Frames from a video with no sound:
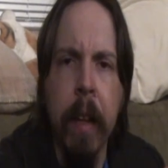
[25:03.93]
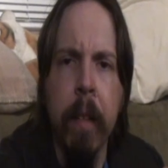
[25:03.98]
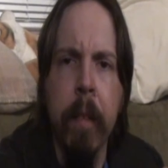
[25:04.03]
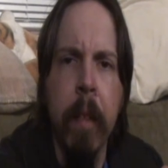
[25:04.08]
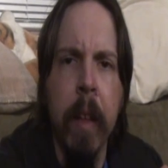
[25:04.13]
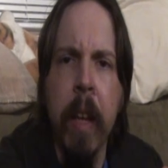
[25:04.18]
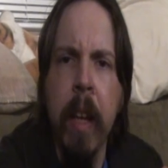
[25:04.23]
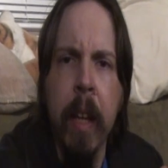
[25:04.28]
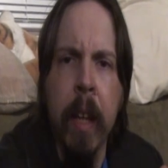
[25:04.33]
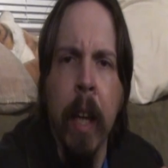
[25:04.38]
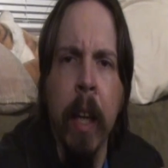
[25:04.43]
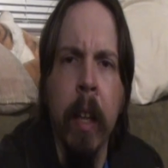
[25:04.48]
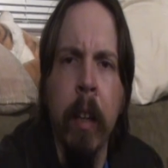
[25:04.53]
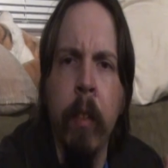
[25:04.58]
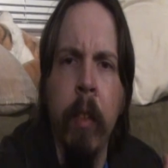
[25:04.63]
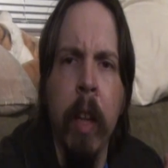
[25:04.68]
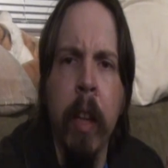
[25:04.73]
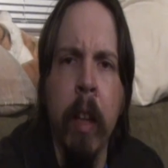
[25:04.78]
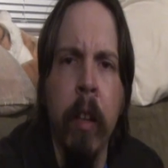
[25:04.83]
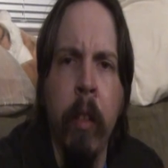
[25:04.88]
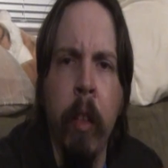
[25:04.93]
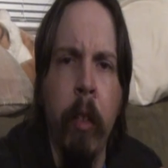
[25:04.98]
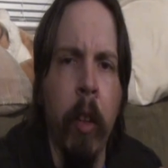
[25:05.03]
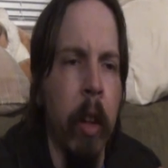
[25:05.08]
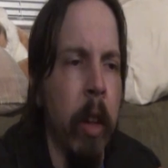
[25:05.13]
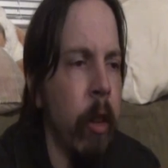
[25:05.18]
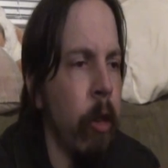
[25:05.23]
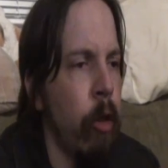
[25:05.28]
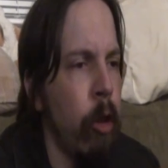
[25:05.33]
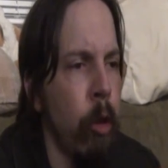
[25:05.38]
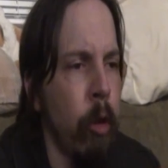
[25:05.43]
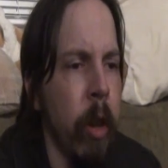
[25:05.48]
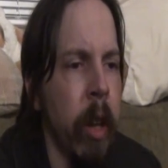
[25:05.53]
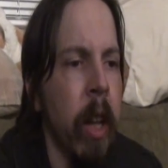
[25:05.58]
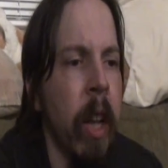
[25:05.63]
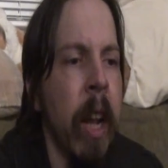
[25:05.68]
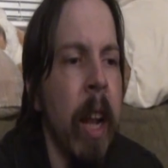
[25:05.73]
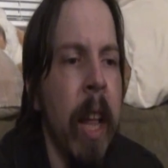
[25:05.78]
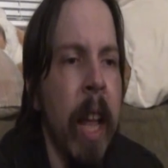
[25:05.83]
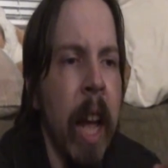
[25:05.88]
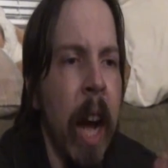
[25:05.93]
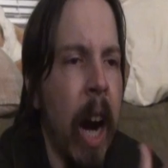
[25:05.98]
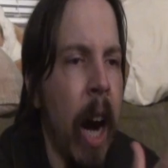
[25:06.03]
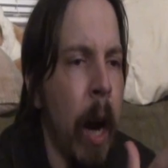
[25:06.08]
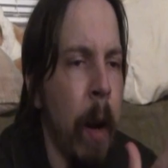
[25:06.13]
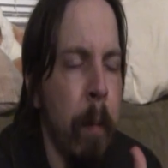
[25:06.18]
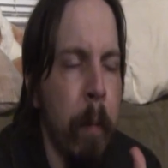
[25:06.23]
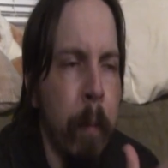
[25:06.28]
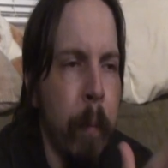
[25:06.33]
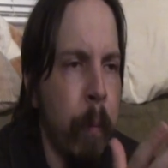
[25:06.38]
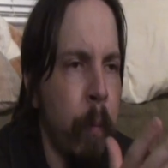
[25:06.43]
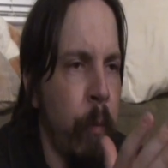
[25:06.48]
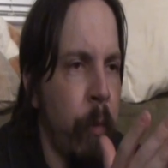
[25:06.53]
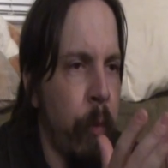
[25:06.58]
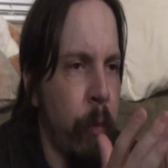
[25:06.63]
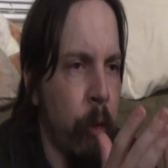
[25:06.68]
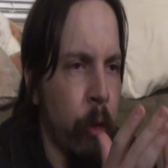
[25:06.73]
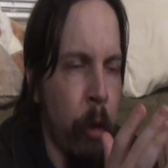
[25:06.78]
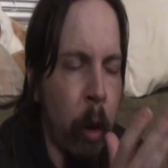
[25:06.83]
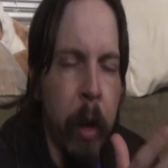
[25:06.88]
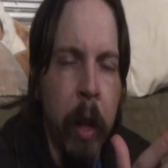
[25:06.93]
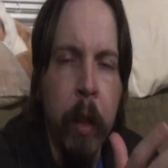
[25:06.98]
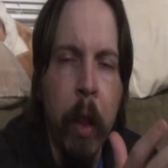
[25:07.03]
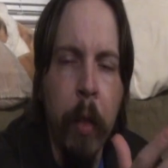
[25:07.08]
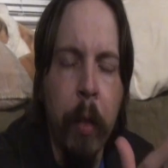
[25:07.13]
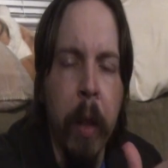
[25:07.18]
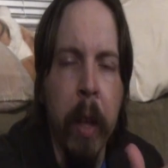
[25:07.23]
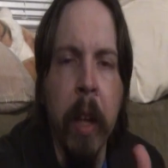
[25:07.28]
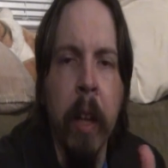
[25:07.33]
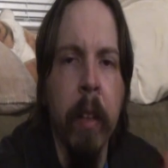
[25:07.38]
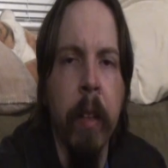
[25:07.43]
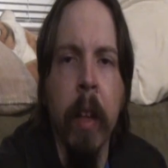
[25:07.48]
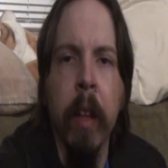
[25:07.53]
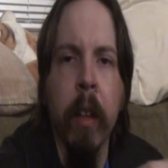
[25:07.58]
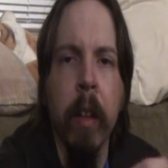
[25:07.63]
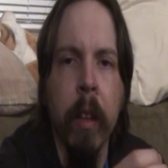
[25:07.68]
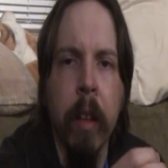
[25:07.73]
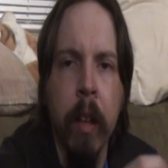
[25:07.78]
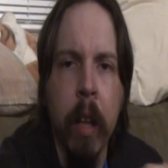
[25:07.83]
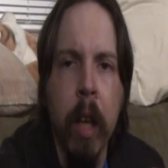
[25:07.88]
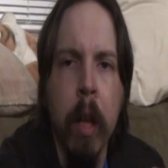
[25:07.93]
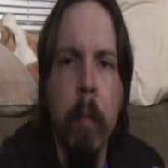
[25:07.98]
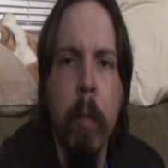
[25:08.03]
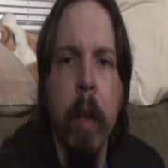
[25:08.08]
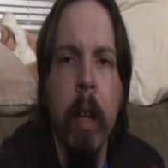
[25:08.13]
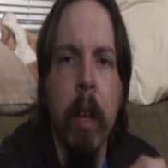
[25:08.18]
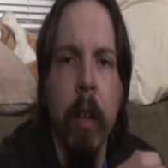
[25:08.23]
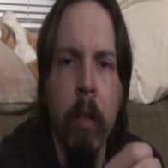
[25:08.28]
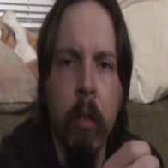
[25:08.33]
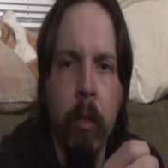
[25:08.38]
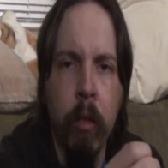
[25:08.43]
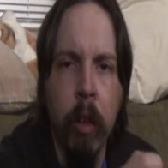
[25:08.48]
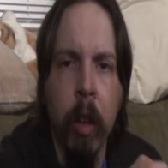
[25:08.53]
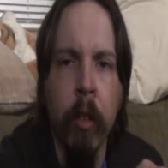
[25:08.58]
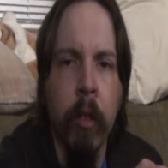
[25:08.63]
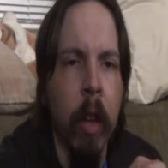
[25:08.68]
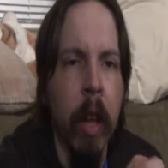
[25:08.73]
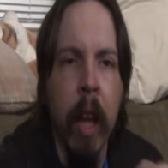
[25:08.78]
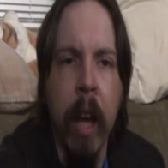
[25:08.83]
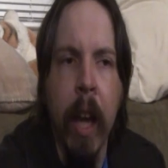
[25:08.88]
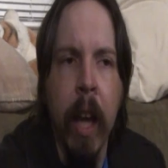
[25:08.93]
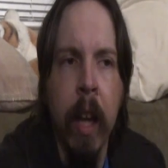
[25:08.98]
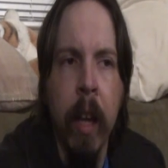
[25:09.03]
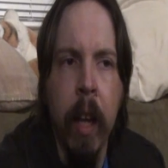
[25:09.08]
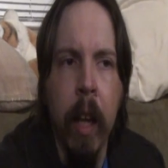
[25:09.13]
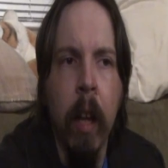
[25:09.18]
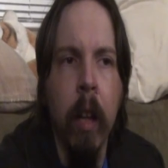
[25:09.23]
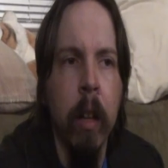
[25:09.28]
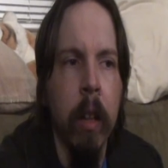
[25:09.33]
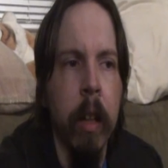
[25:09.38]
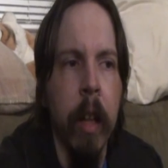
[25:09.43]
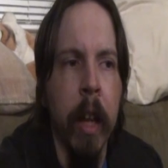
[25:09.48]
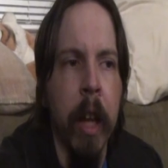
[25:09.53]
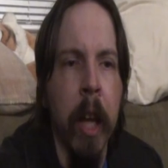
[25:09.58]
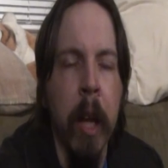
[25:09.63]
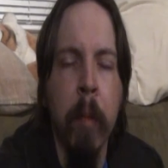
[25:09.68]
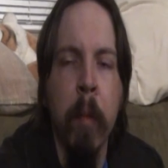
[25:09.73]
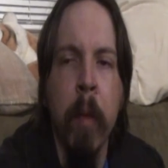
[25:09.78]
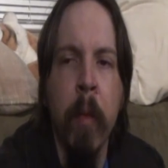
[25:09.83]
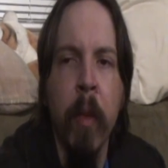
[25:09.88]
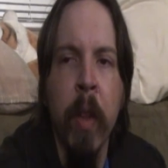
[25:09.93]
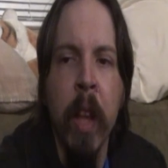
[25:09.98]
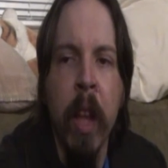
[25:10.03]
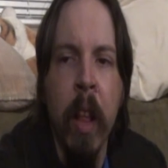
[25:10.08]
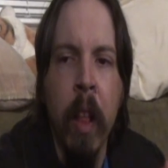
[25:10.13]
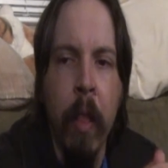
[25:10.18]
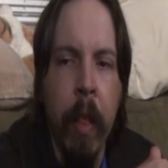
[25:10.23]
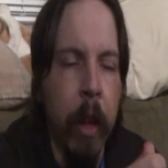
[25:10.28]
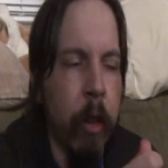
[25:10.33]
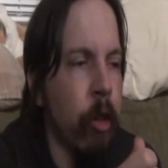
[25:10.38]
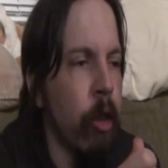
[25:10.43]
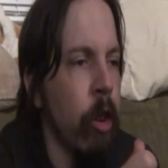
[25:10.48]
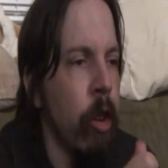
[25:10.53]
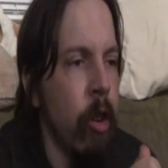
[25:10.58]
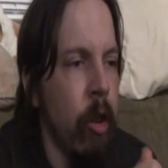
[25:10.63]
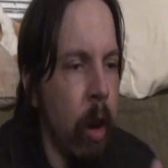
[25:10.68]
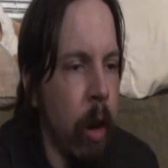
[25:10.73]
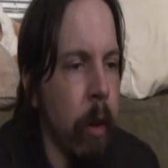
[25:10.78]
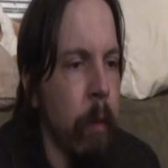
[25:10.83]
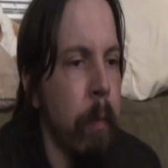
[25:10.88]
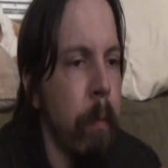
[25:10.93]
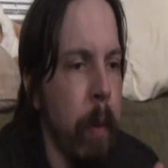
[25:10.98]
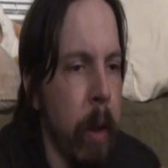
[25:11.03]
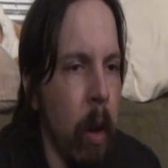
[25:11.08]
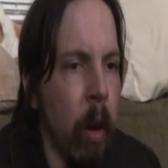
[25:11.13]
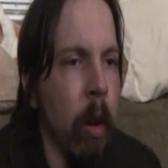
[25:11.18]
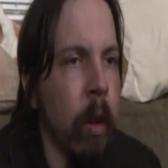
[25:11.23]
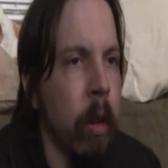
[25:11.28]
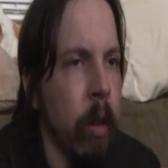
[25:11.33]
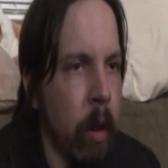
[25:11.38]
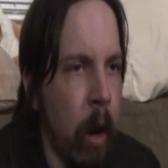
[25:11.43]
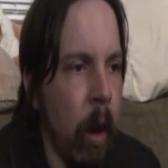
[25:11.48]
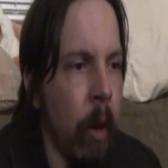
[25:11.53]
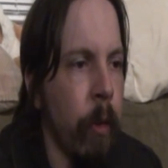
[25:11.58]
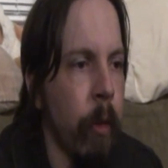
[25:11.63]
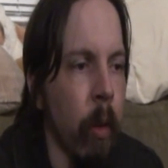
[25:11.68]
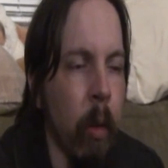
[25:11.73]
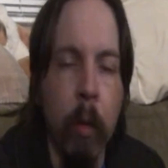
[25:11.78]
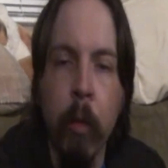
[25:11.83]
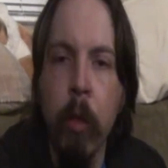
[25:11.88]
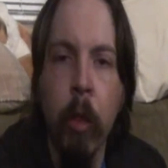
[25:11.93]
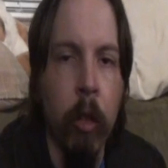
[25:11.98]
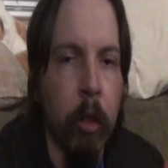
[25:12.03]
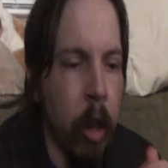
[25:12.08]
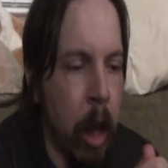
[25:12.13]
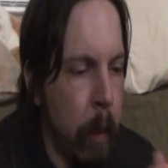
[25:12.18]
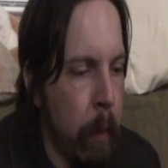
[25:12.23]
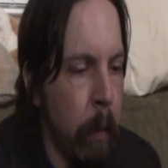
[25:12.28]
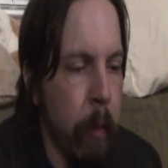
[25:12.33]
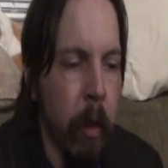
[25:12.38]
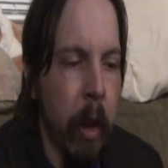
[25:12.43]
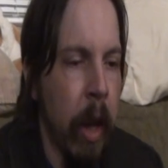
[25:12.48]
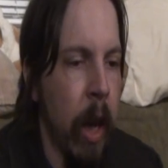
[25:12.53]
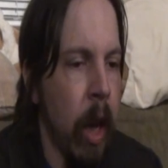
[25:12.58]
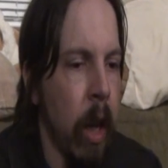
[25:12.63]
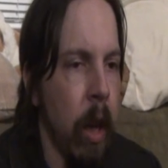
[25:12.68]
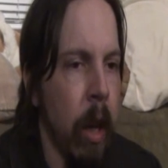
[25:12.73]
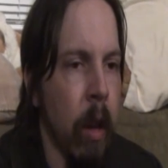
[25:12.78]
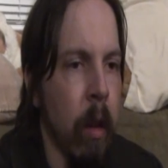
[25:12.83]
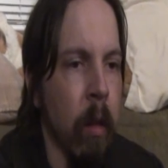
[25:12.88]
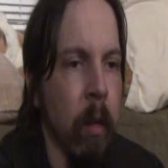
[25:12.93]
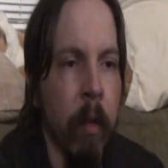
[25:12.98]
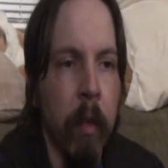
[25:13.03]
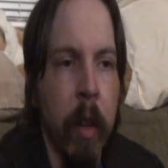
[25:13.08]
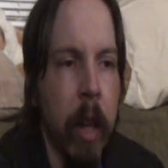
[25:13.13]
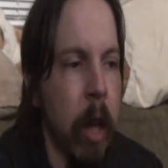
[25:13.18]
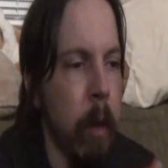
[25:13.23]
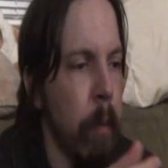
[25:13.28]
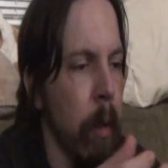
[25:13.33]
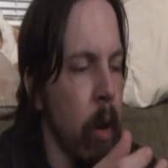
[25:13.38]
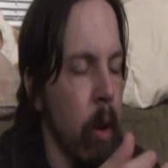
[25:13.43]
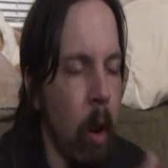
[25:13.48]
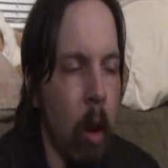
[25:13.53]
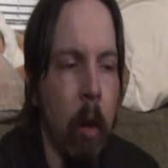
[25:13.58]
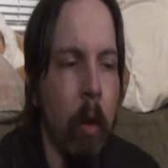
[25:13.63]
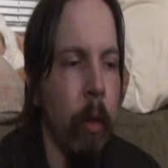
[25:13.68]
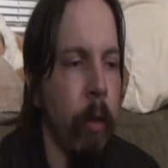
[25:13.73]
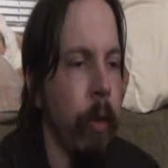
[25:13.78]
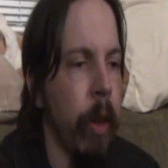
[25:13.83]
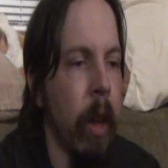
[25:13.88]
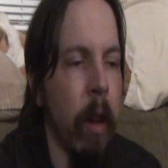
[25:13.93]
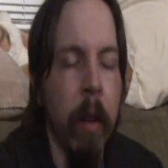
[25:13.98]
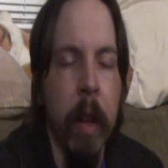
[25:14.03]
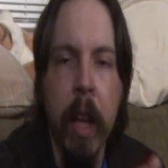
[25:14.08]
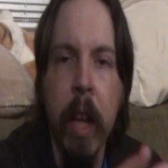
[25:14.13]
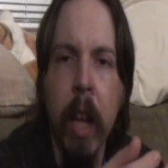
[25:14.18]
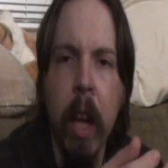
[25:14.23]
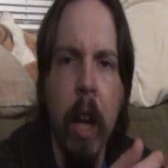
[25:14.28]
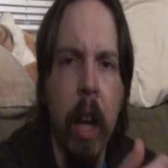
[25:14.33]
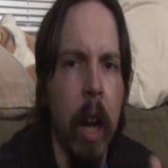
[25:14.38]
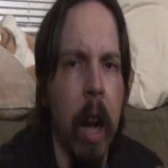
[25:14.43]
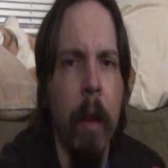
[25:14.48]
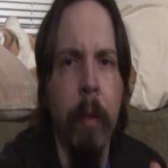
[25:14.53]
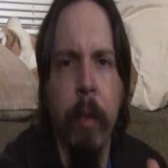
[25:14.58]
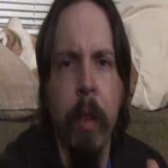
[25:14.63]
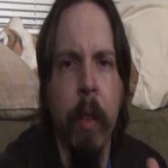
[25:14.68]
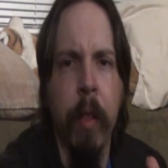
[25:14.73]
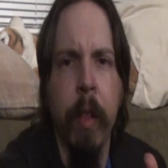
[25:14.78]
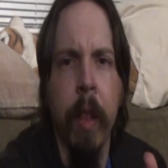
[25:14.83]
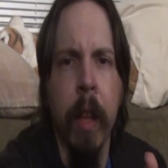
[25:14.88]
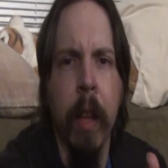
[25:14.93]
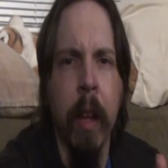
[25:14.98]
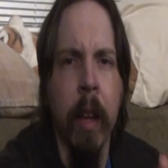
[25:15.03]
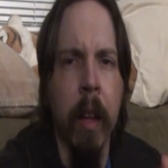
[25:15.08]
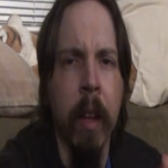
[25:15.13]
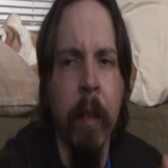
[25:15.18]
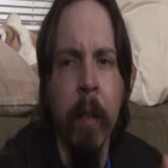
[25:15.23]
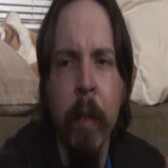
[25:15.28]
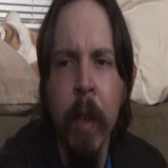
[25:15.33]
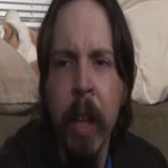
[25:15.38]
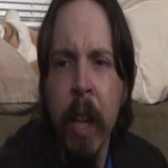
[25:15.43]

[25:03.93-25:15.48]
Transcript: He can't say consistent. It's usually, I'm starting to think that Kirby is just a handheld game that should not be on console. Just keep him as a handheld. He belongs there. He loves it there.